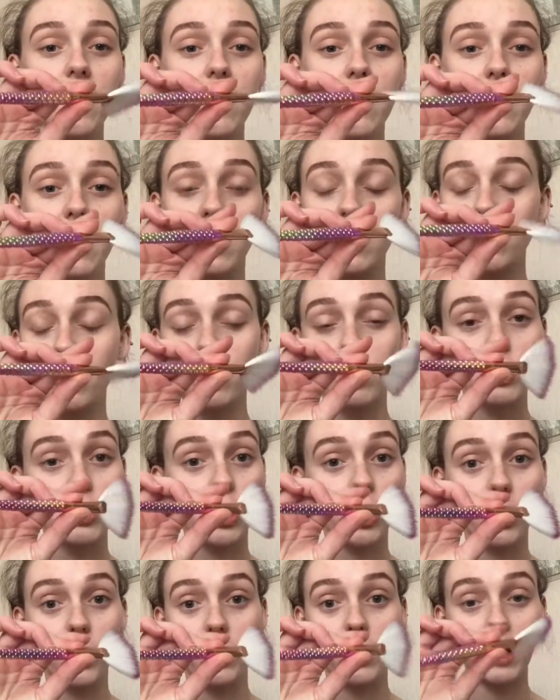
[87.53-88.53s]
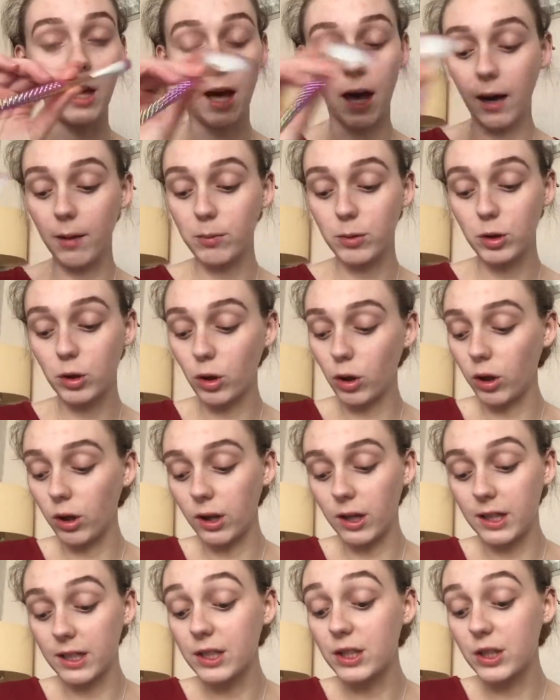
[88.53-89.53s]
these just look
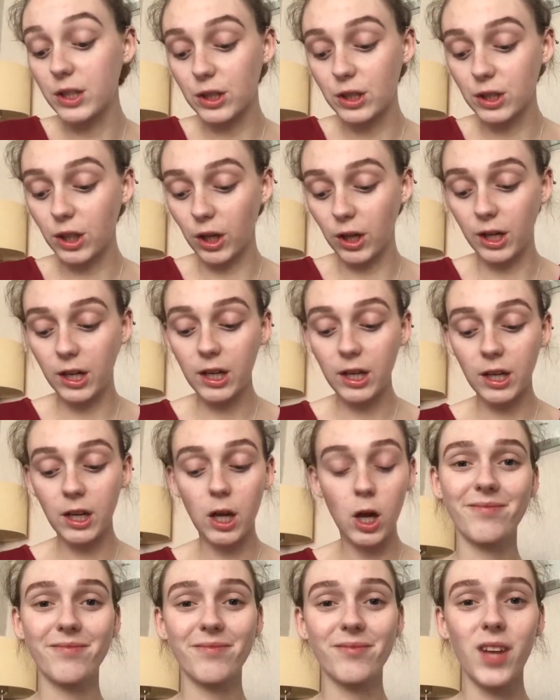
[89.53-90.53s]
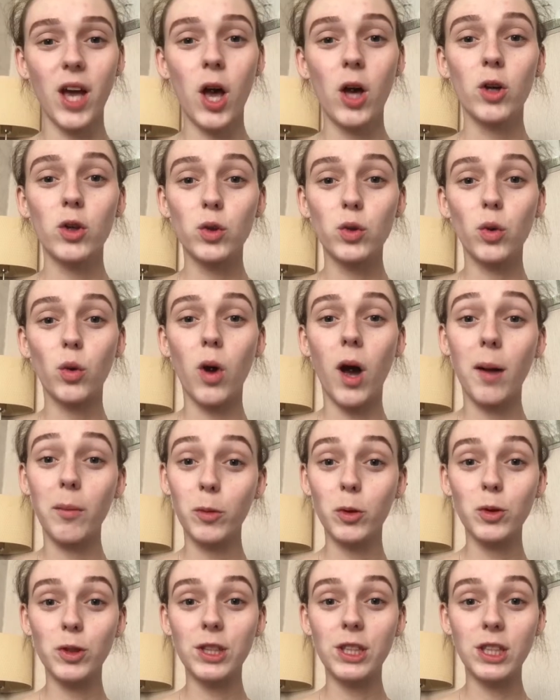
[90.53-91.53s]
absolutely stunning. So
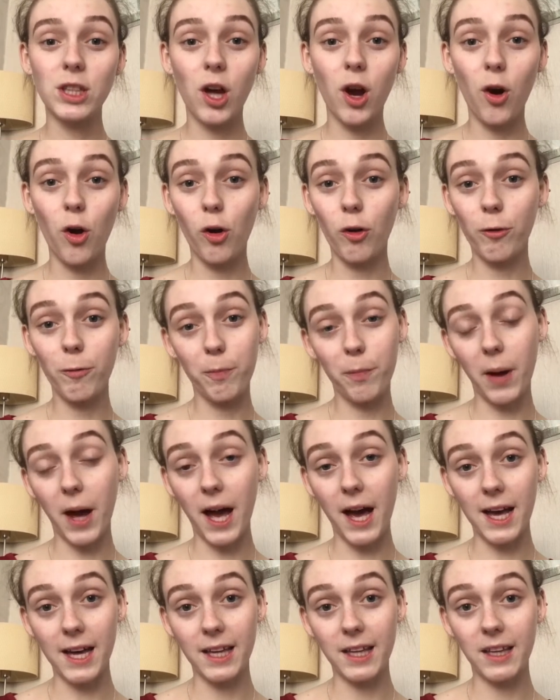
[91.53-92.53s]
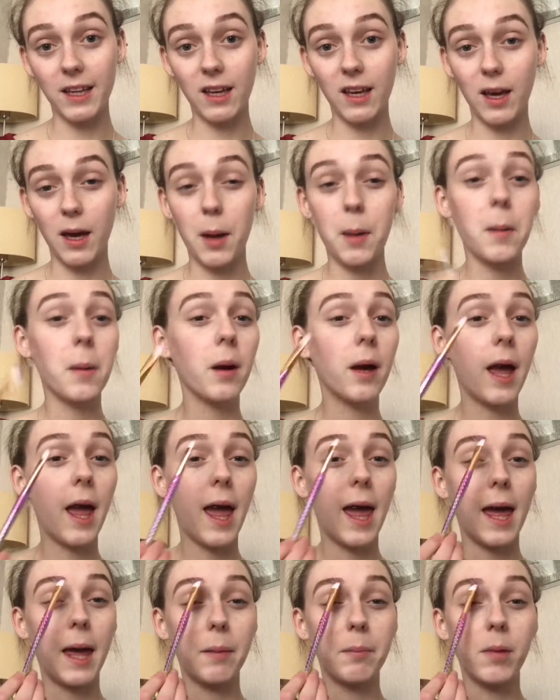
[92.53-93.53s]
I'm going to start off by
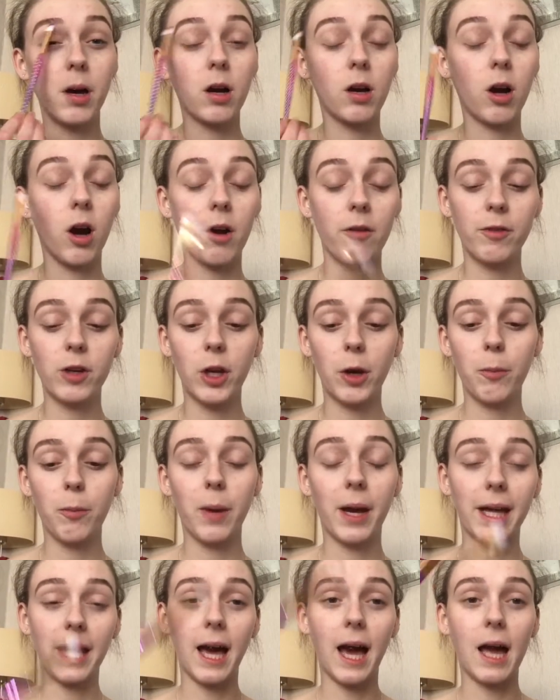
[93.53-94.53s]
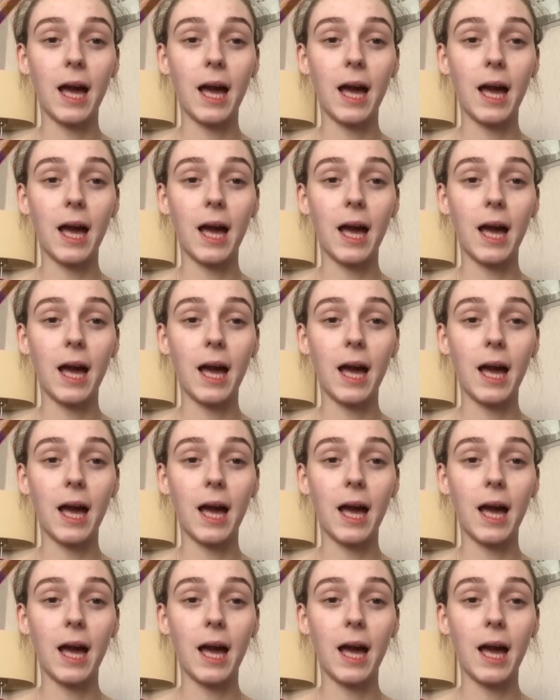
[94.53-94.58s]
carving out my